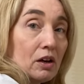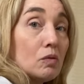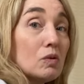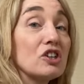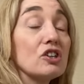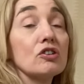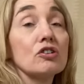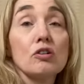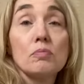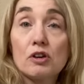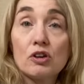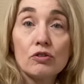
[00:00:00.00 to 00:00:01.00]
which is
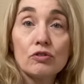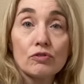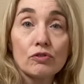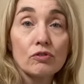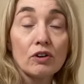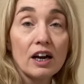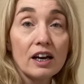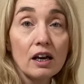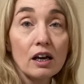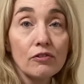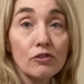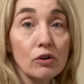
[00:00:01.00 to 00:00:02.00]
super useful, right?
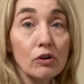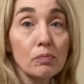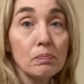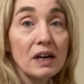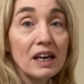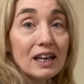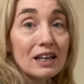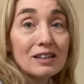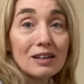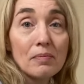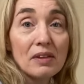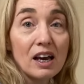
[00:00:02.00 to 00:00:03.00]
If you're picking
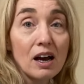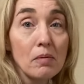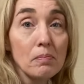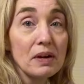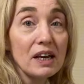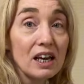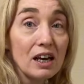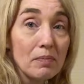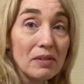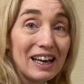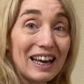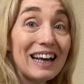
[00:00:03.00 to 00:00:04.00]
something up, picking up
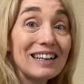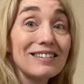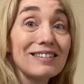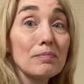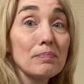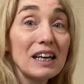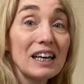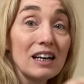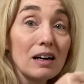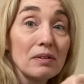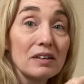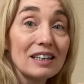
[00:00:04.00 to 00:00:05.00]
the kettle, picking
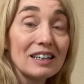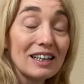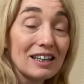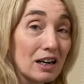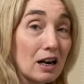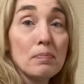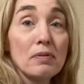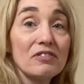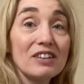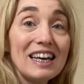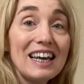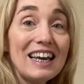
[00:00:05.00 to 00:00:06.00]
up a cup of
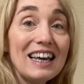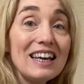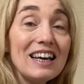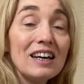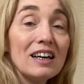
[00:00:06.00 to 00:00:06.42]
tea,